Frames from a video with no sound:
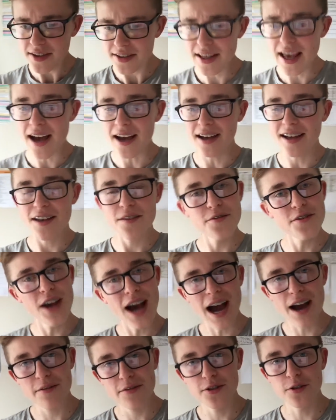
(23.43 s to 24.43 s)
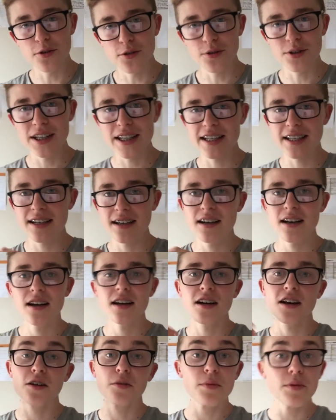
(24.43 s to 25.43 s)
yeah, if you haven't already
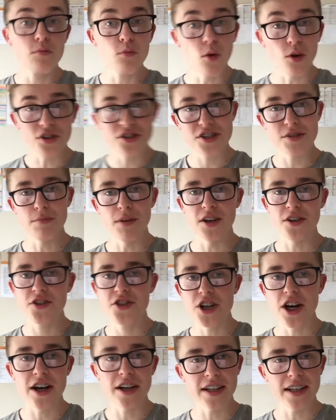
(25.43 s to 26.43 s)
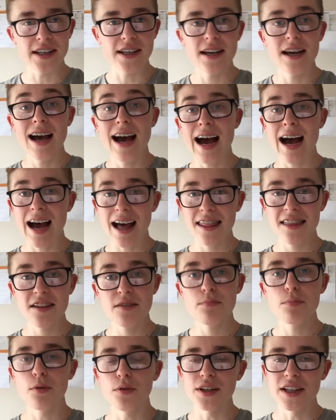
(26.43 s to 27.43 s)
kind of been watching my journey, at
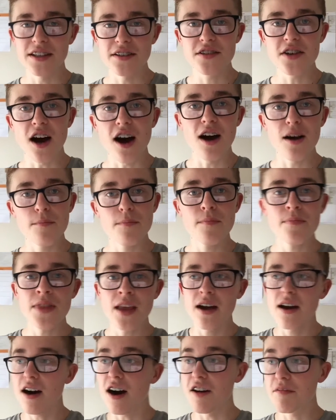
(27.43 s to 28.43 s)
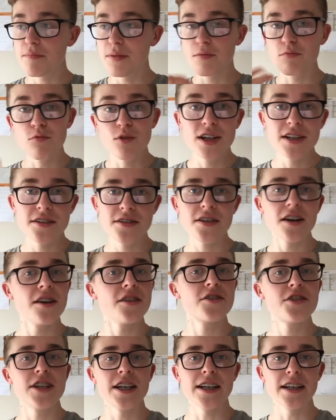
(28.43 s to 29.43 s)
this point in time, I've been
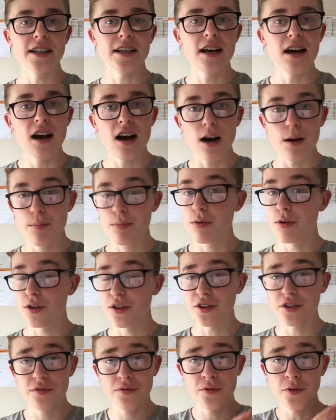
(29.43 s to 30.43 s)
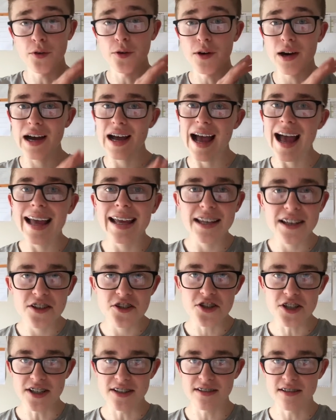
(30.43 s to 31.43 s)
researching a product for
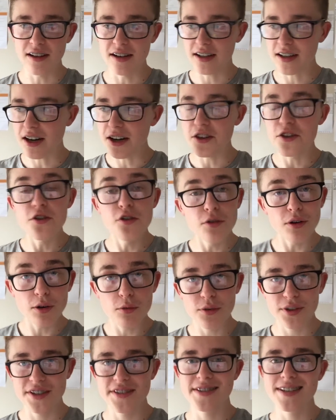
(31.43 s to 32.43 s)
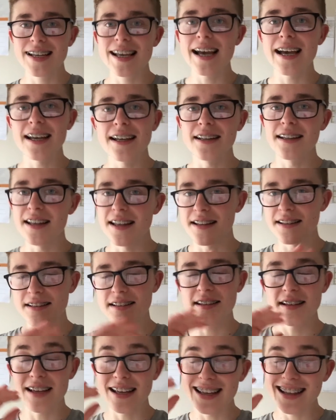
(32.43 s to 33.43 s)
ages. Like, I knew I wanted to get
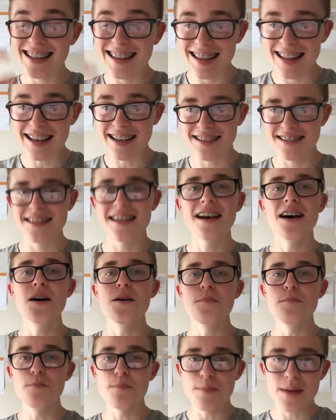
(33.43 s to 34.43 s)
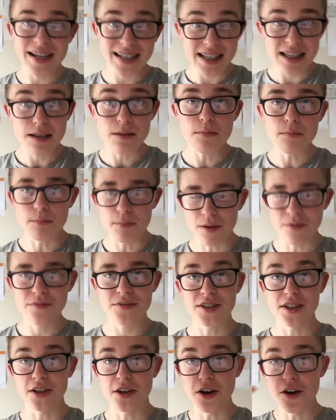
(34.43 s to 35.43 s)
in this many
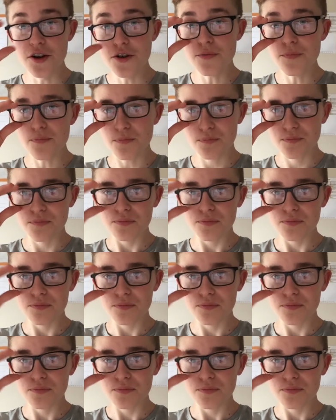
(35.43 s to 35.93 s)
months ago.